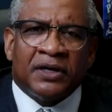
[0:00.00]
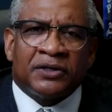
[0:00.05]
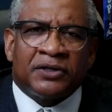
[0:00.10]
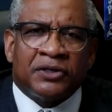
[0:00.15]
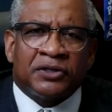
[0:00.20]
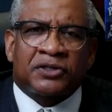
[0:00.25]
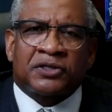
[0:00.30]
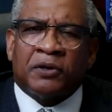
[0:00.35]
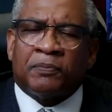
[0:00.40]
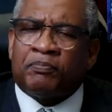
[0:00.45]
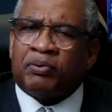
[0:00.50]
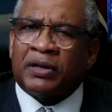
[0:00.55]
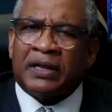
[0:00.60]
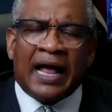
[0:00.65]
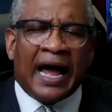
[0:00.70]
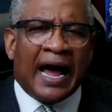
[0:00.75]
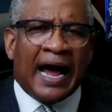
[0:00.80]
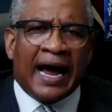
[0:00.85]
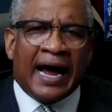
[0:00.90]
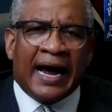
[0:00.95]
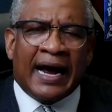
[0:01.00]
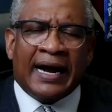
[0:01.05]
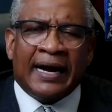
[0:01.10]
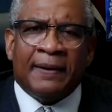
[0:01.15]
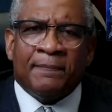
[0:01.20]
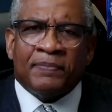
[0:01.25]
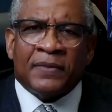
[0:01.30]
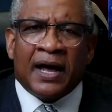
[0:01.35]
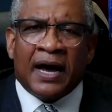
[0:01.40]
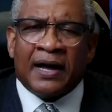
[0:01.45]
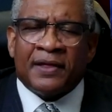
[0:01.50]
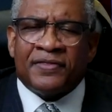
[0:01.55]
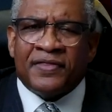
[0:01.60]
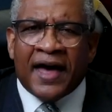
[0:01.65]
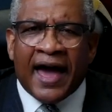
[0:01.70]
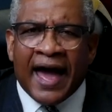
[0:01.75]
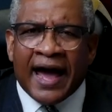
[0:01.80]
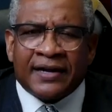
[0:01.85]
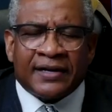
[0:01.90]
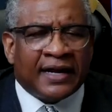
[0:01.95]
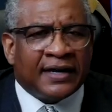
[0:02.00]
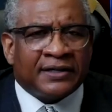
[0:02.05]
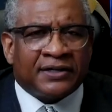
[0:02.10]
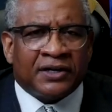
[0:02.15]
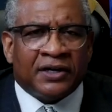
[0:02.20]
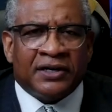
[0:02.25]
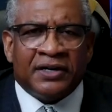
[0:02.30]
to supply uh, that and to